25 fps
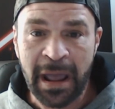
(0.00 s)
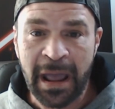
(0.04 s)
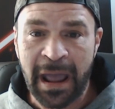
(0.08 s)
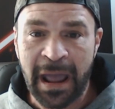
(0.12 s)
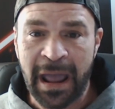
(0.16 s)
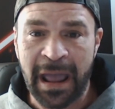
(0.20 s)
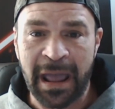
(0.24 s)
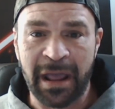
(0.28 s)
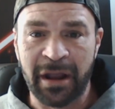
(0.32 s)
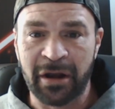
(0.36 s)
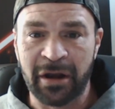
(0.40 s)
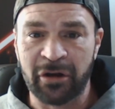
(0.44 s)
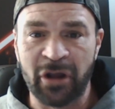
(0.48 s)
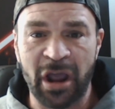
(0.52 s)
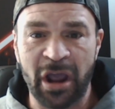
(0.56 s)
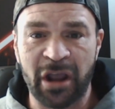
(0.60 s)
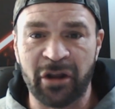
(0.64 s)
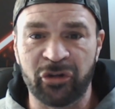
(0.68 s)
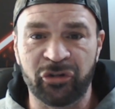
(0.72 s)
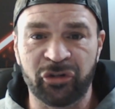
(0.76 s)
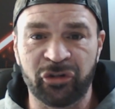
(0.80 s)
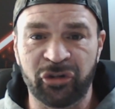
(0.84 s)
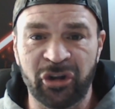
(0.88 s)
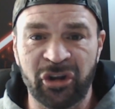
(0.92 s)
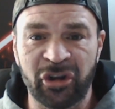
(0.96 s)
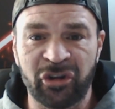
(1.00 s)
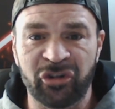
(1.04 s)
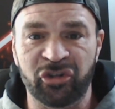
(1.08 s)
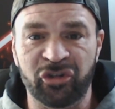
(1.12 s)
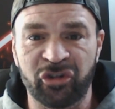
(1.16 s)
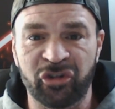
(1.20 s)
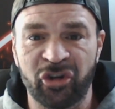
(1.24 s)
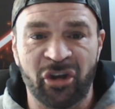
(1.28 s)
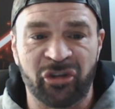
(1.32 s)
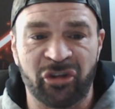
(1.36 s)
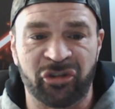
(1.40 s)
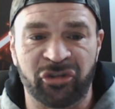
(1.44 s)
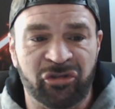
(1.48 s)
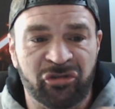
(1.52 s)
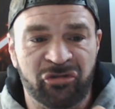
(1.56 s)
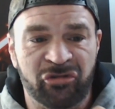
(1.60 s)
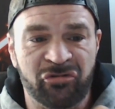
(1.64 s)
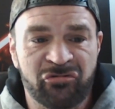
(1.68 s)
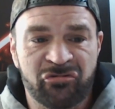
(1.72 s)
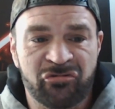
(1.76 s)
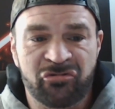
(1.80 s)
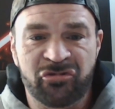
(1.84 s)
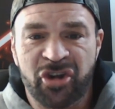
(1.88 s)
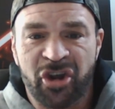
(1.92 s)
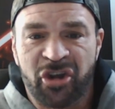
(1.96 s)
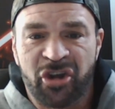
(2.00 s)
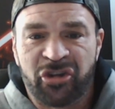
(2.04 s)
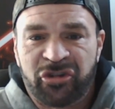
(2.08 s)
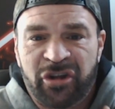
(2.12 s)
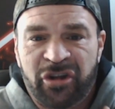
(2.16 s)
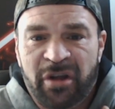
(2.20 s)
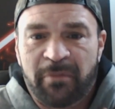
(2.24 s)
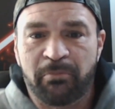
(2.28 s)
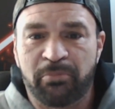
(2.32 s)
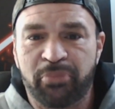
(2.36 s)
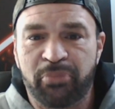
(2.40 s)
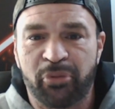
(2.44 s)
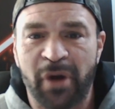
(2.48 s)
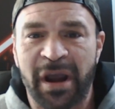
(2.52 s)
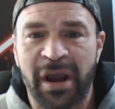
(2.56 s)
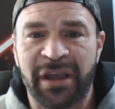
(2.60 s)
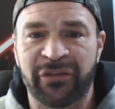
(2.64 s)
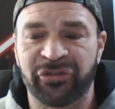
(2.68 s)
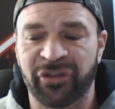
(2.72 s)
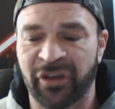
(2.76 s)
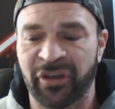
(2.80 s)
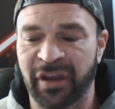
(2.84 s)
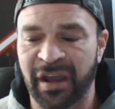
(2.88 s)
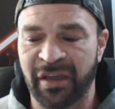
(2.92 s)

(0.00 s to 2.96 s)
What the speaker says: and she's just embracing,